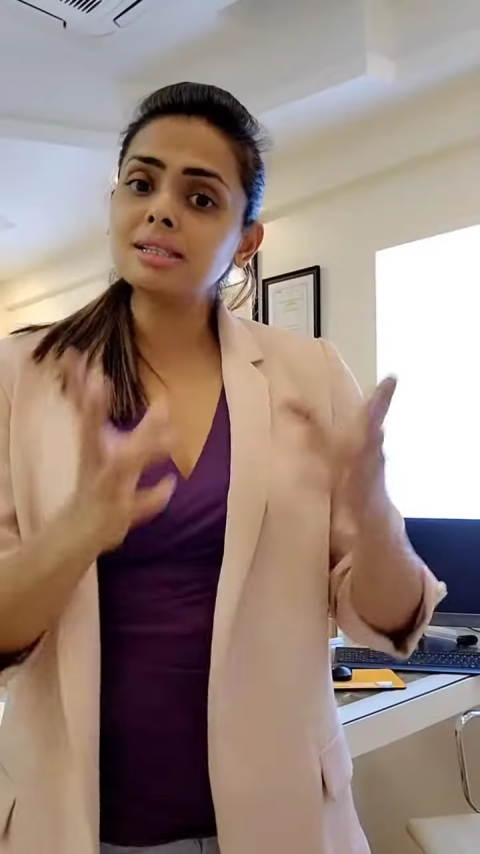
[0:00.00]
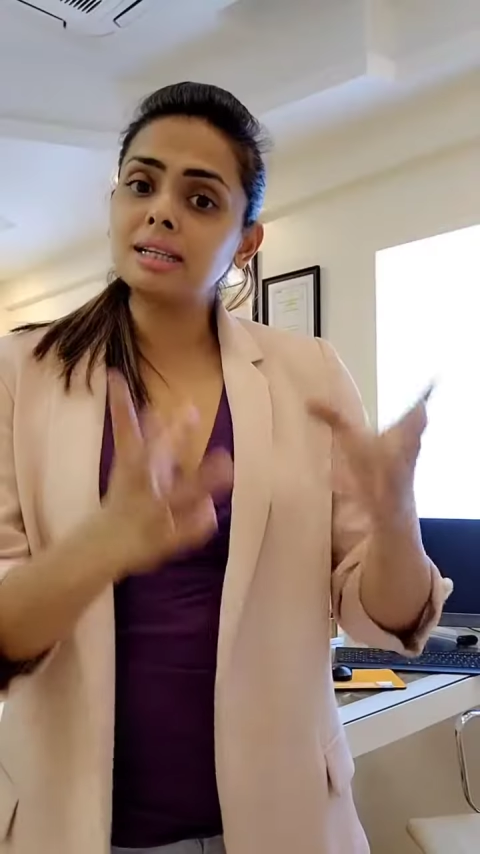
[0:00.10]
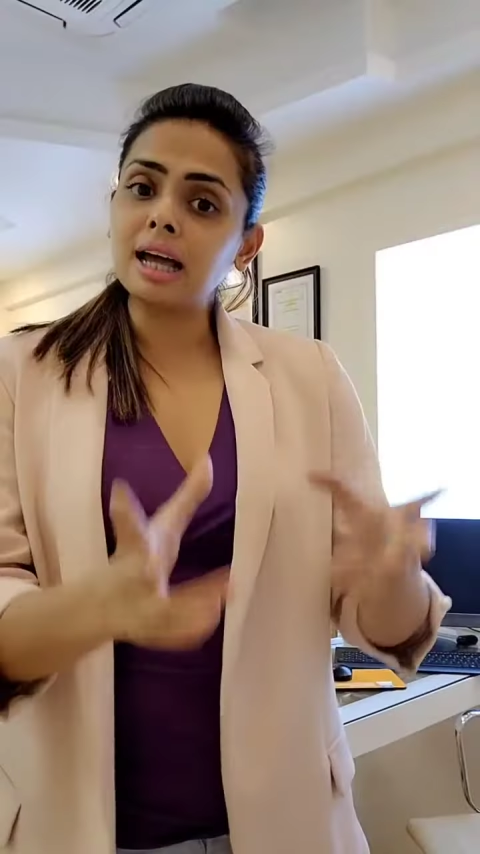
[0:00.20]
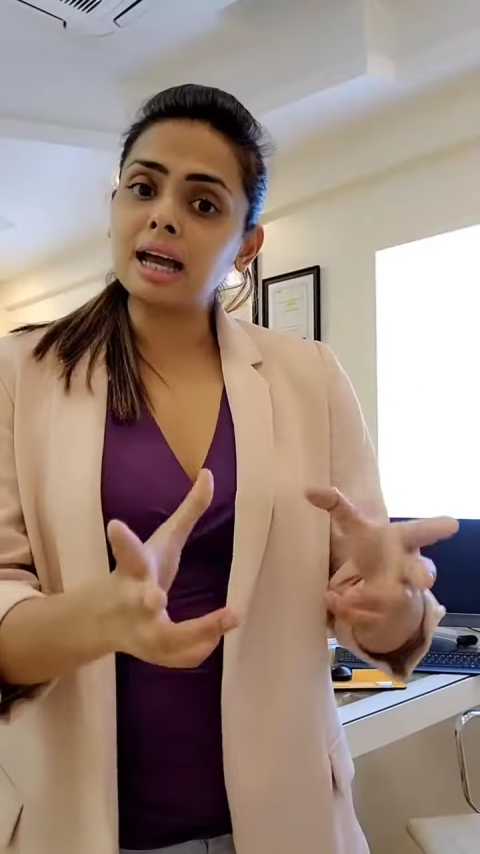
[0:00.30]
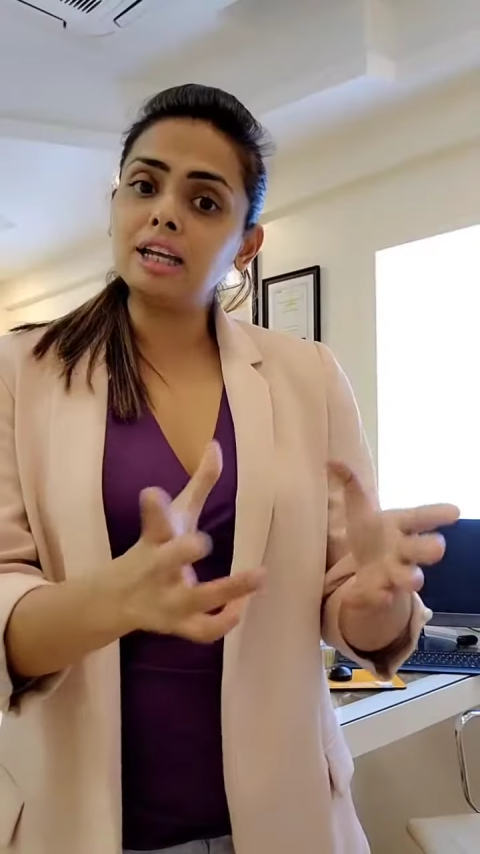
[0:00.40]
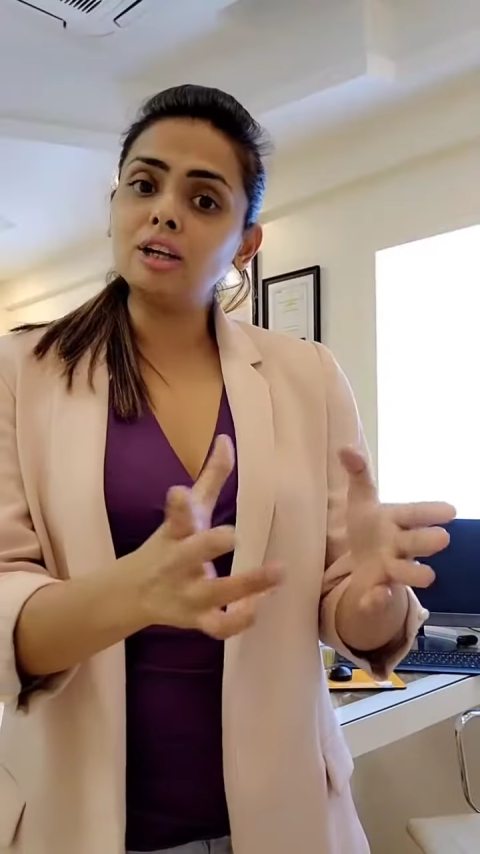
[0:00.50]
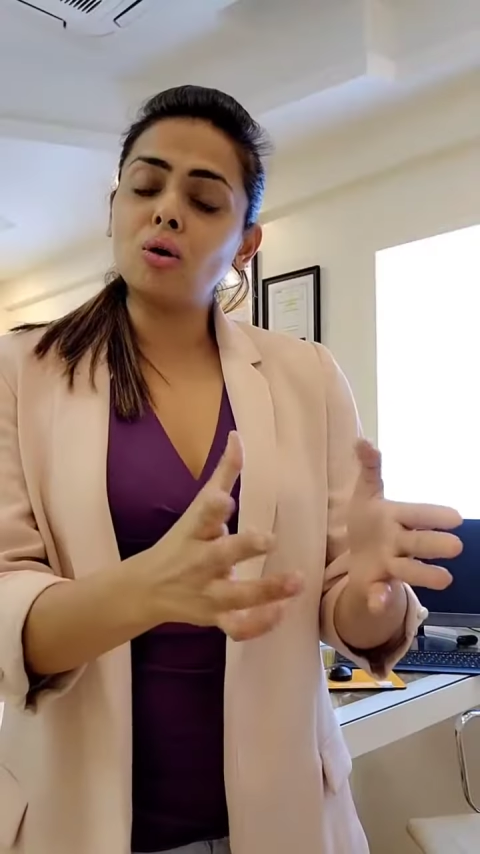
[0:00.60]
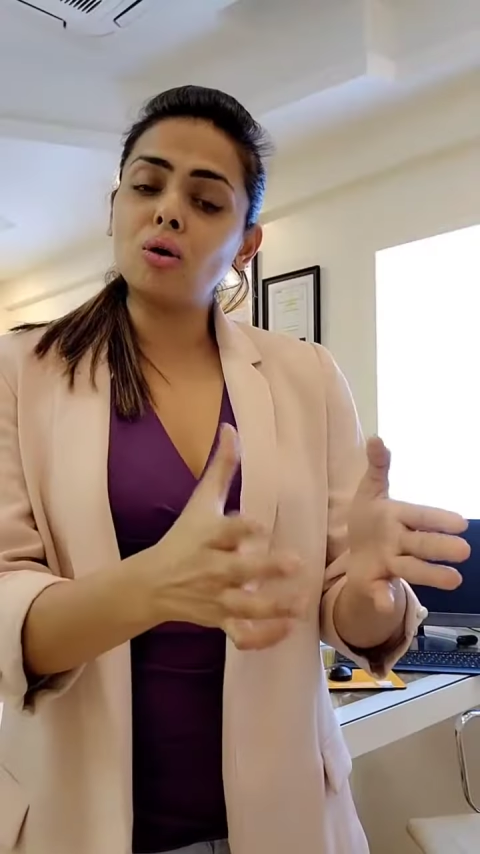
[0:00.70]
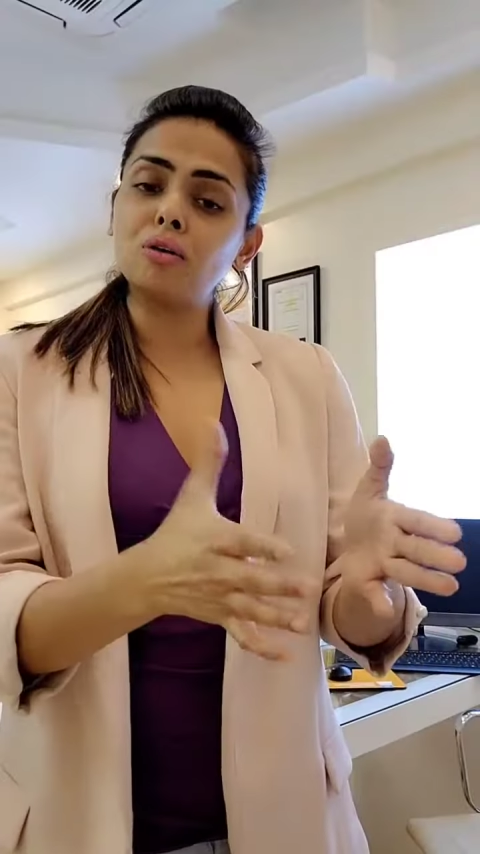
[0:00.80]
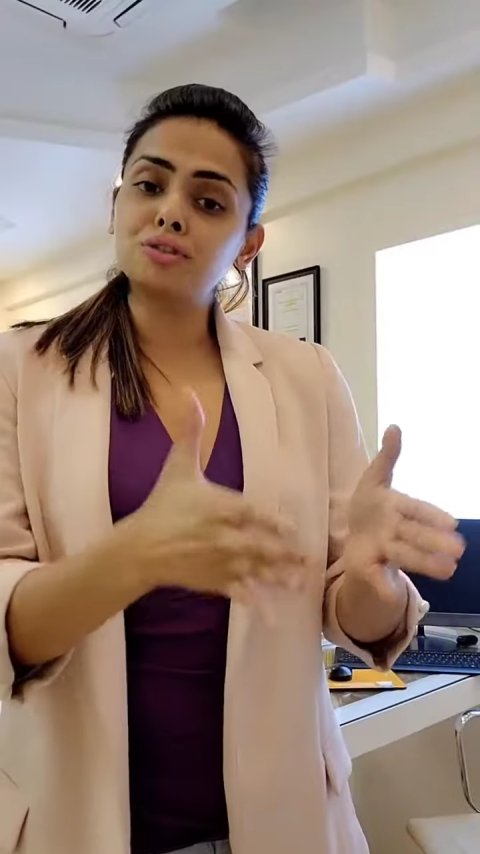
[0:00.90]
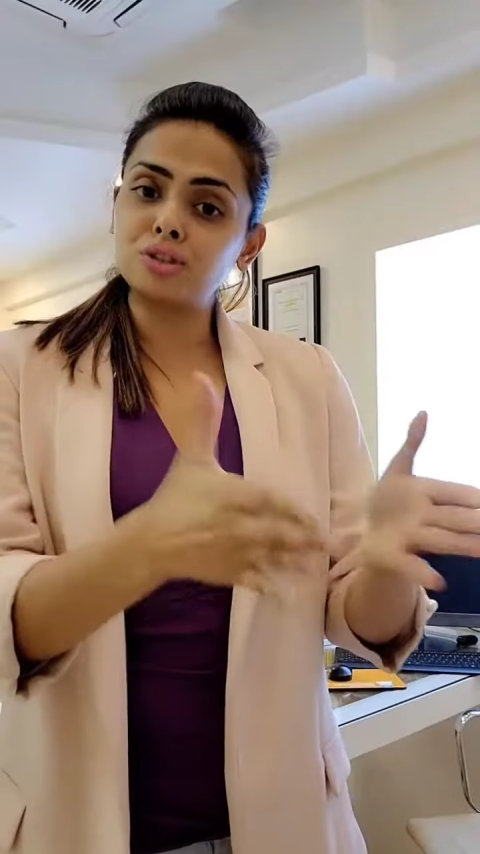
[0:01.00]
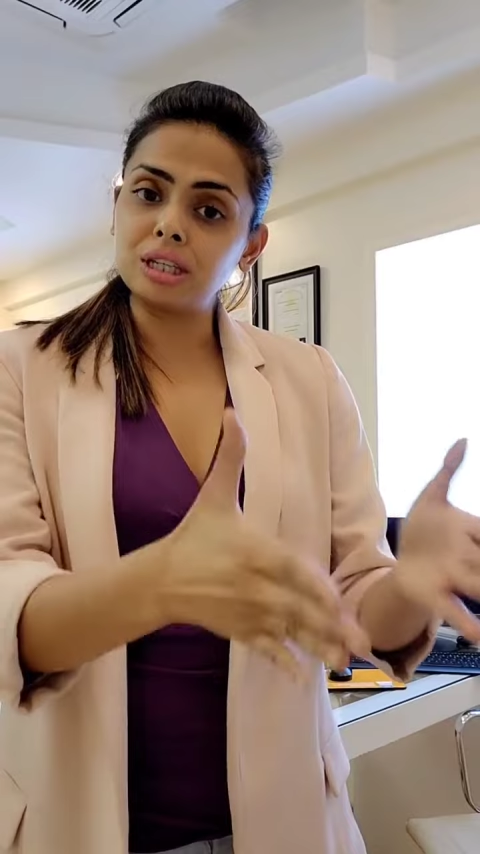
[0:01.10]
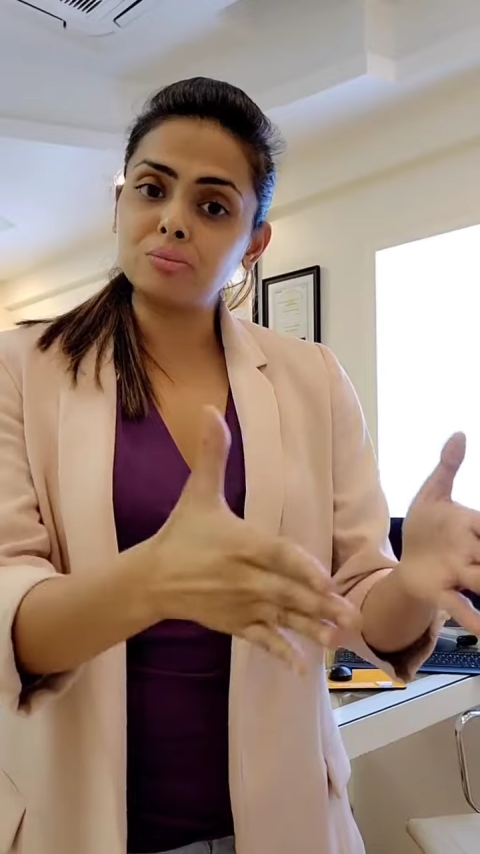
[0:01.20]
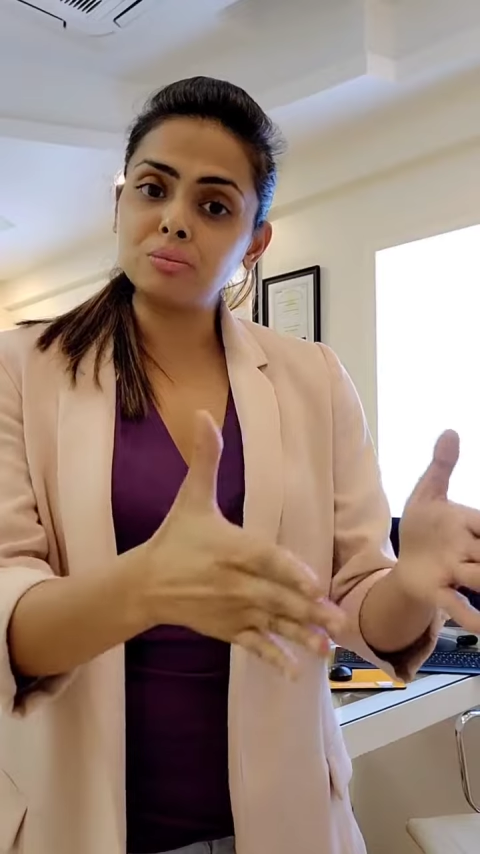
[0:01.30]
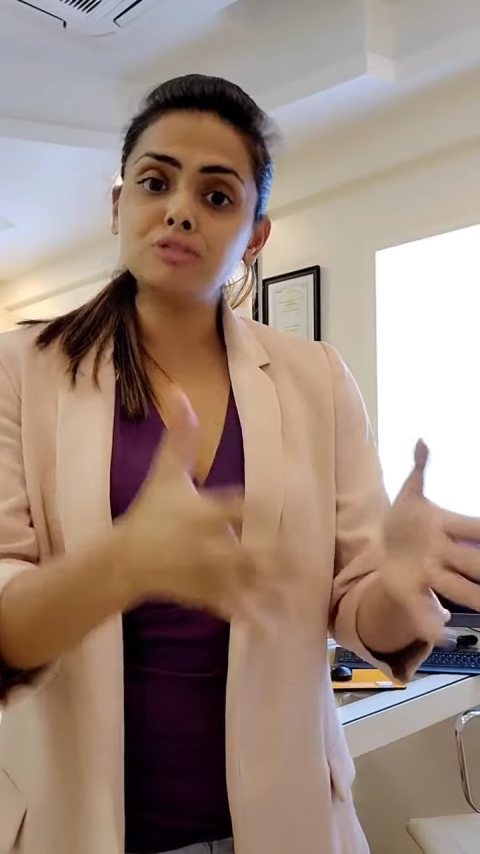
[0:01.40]
line of
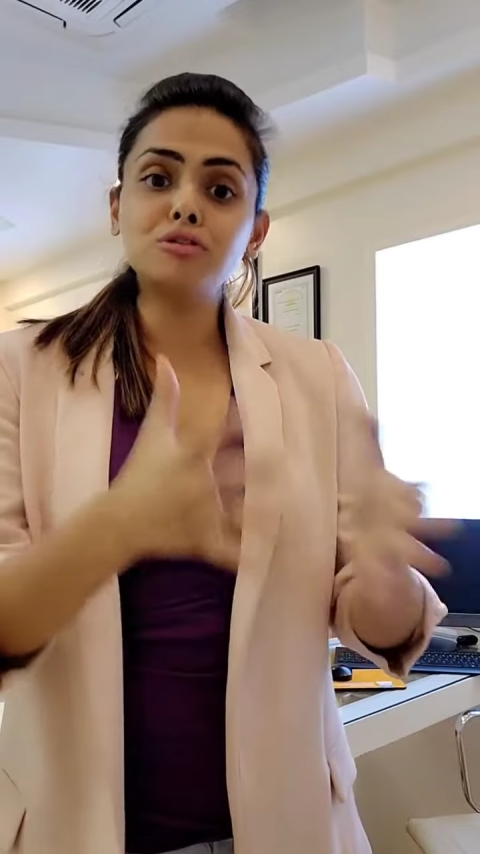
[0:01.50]
treatment